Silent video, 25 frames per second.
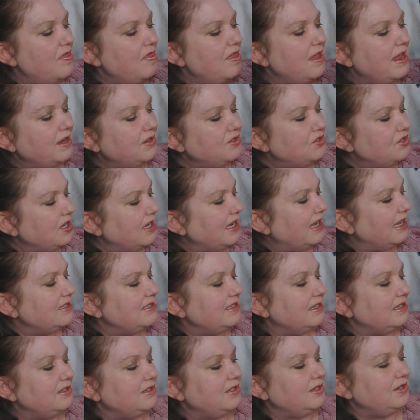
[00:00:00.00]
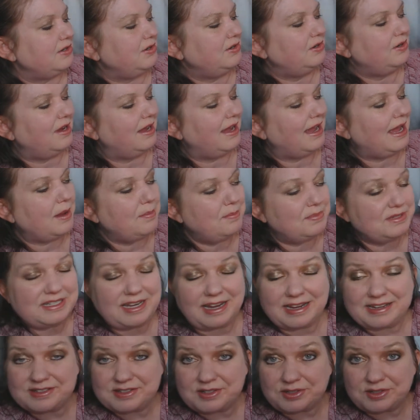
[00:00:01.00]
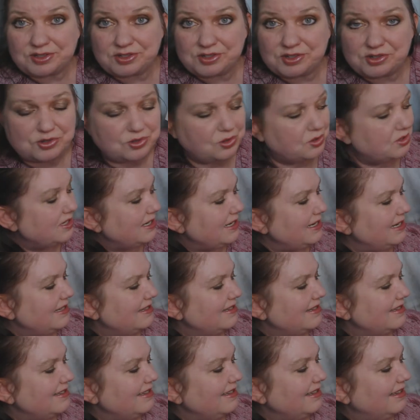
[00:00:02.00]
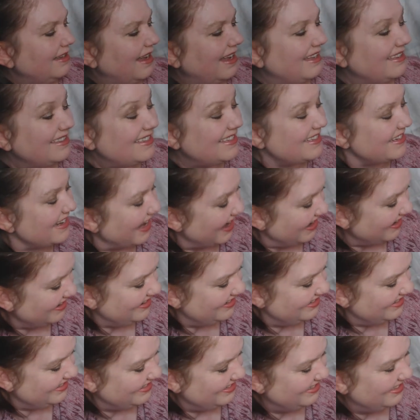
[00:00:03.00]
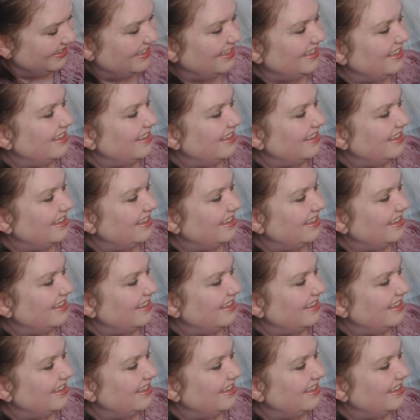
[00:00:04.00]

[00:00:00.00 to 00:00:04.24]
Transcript: And then she gets into appetizers, short eats, and snacks.